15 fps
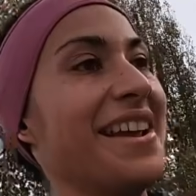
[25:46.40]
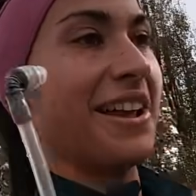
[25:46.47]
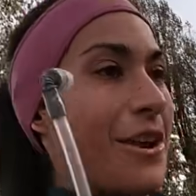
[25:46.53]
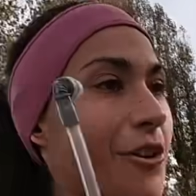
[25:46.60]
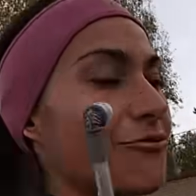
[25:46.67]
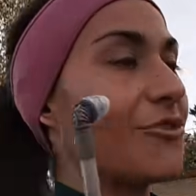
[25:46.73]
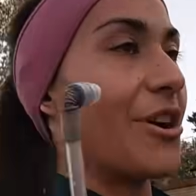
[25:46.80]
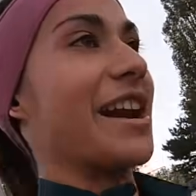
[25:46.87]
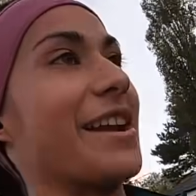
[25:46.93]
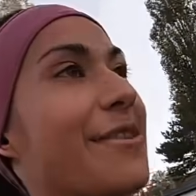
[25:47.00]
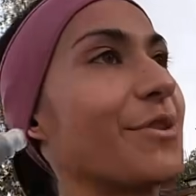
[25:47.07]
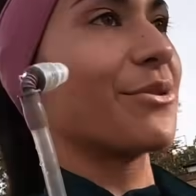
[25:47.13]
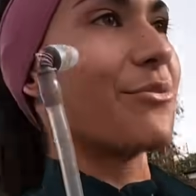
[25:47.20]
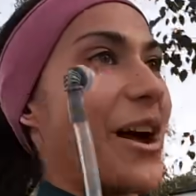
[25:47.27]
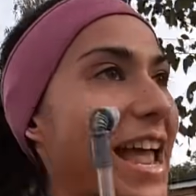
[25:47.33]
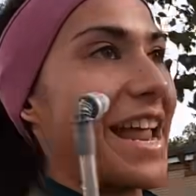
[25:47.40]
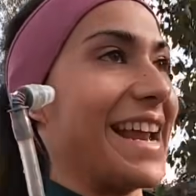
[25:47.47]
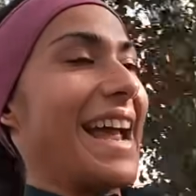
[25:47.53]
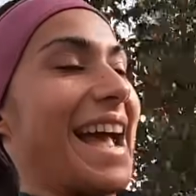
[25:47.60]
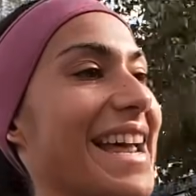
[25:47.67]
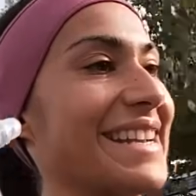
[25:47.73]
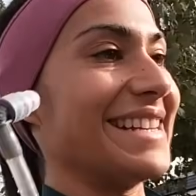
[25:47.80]
running with weight
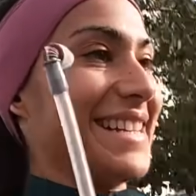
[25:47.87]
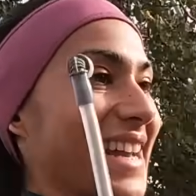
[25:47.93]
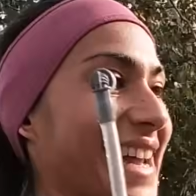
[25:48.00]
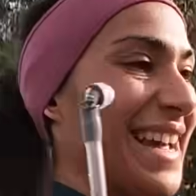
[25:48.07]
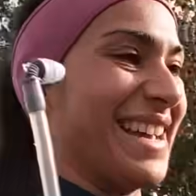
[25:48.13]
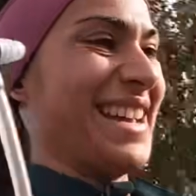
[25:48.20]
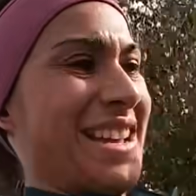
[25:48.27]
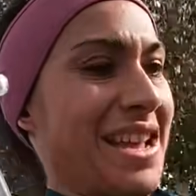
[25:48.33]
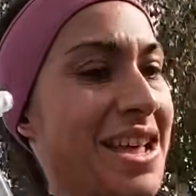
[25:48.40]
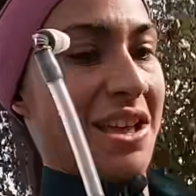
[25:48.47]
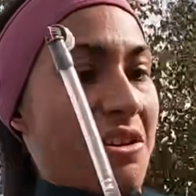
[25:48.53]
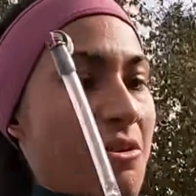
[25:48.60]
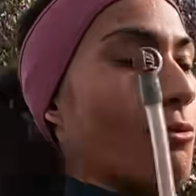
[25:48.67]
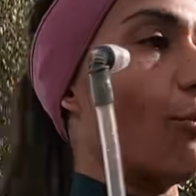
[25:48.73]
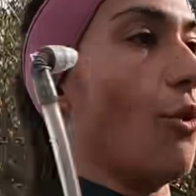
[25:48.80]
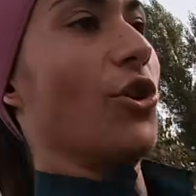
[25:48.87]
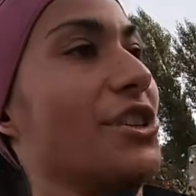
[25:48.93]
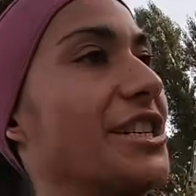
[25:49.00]
and water